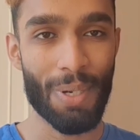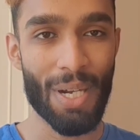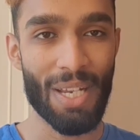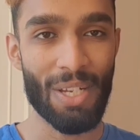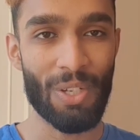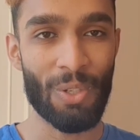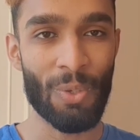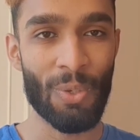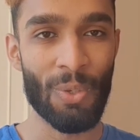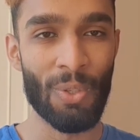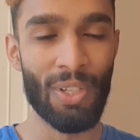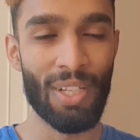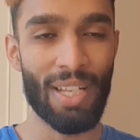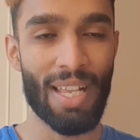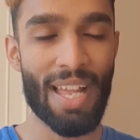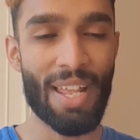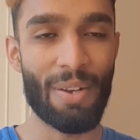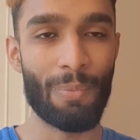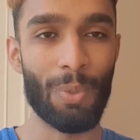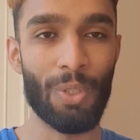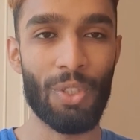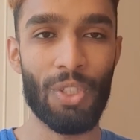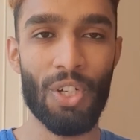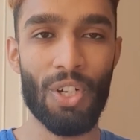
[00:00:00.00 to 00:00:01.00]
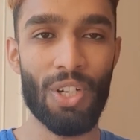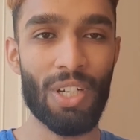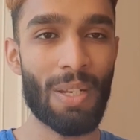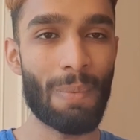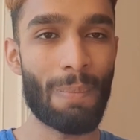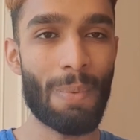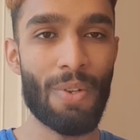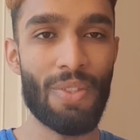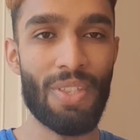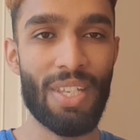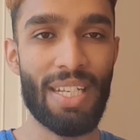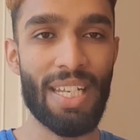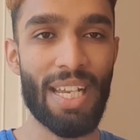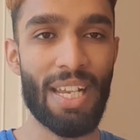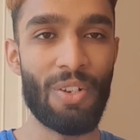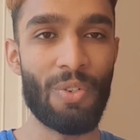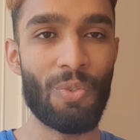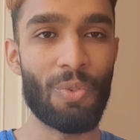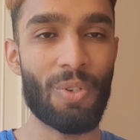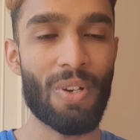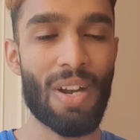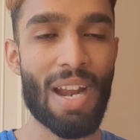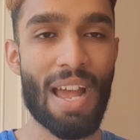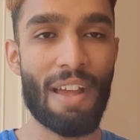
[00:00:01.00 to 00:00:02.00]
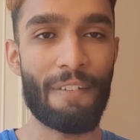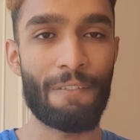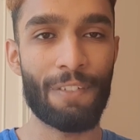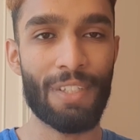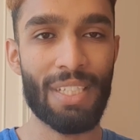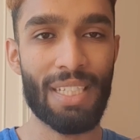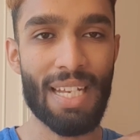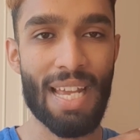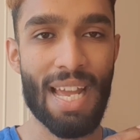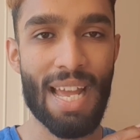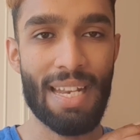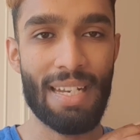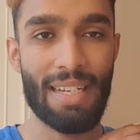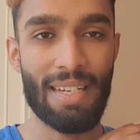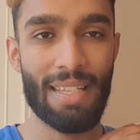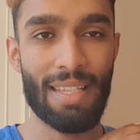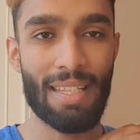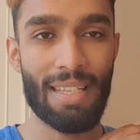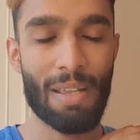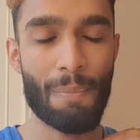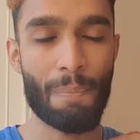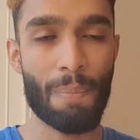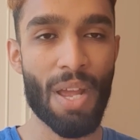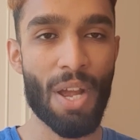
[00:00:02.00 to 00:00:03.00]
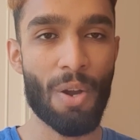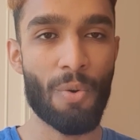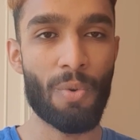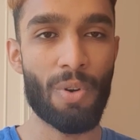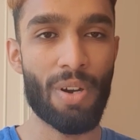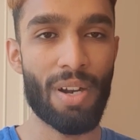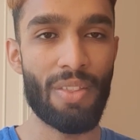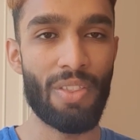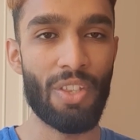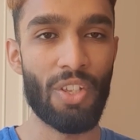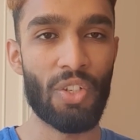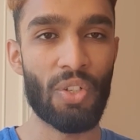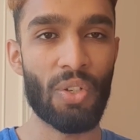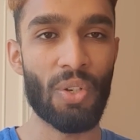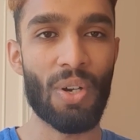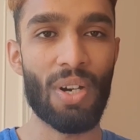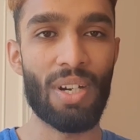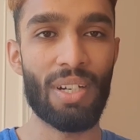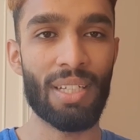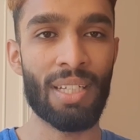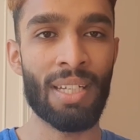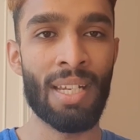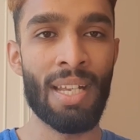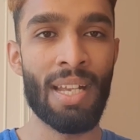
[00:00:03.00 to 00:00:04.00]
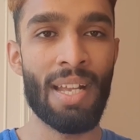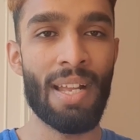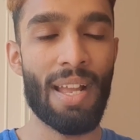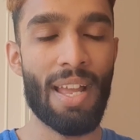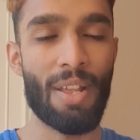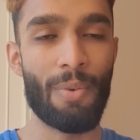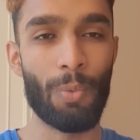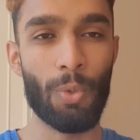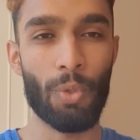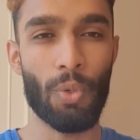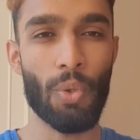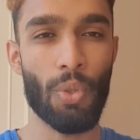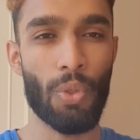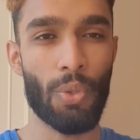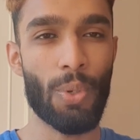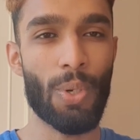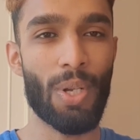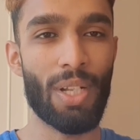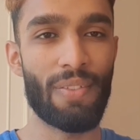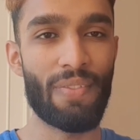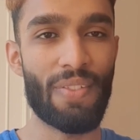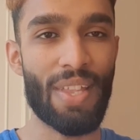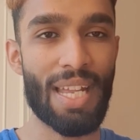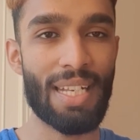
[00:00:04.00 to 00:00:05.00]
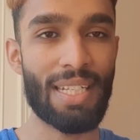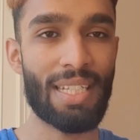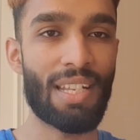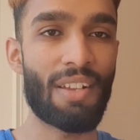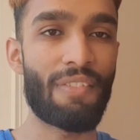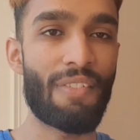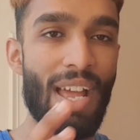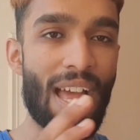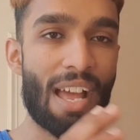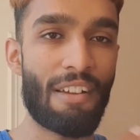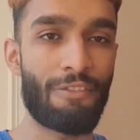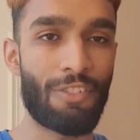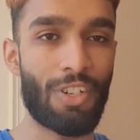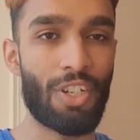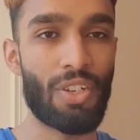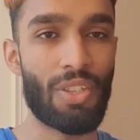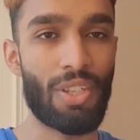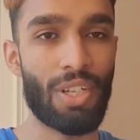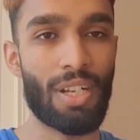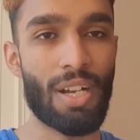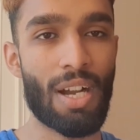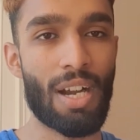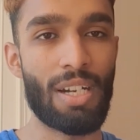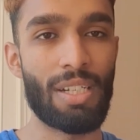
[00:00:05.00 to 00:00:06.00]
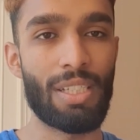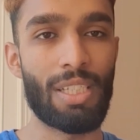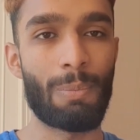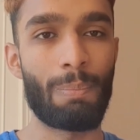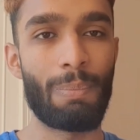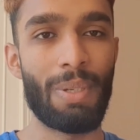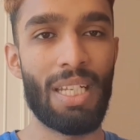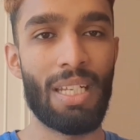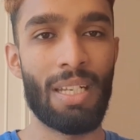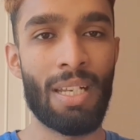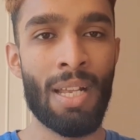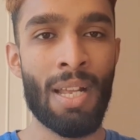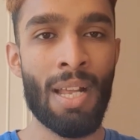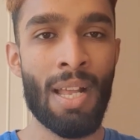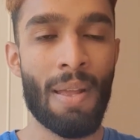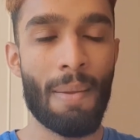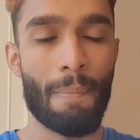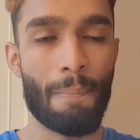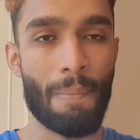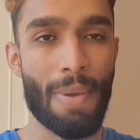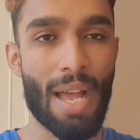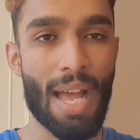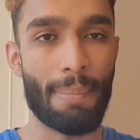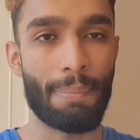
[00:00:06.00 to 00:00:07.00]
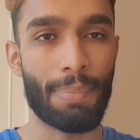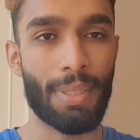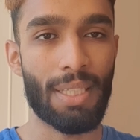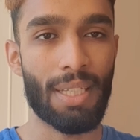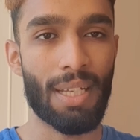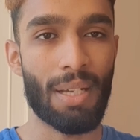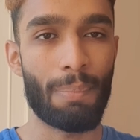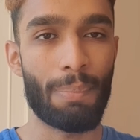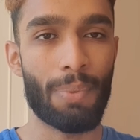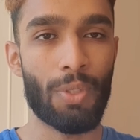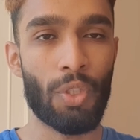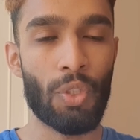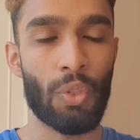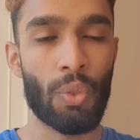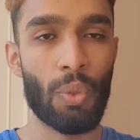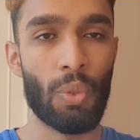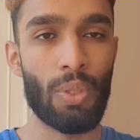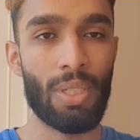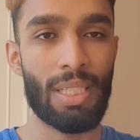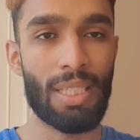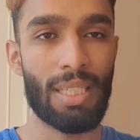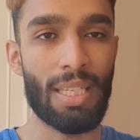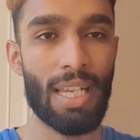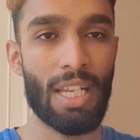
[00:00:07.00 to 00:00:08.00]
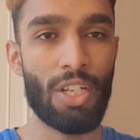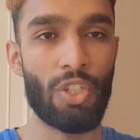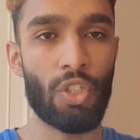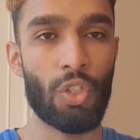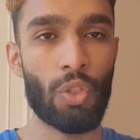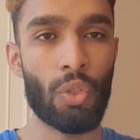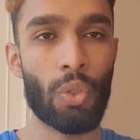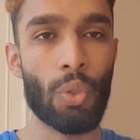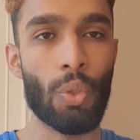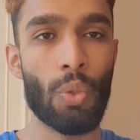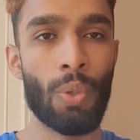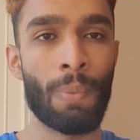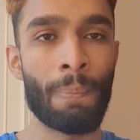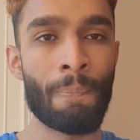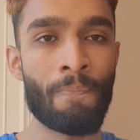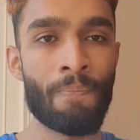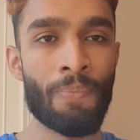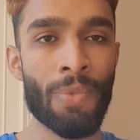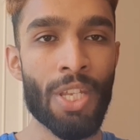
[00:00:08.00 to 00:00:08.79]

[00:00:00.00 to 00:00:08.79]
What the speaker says: cool, and we'll talk about the dyno graphs and the power and the torque, and we'll go through all of that stuff after the car's been mapped up to stage 2.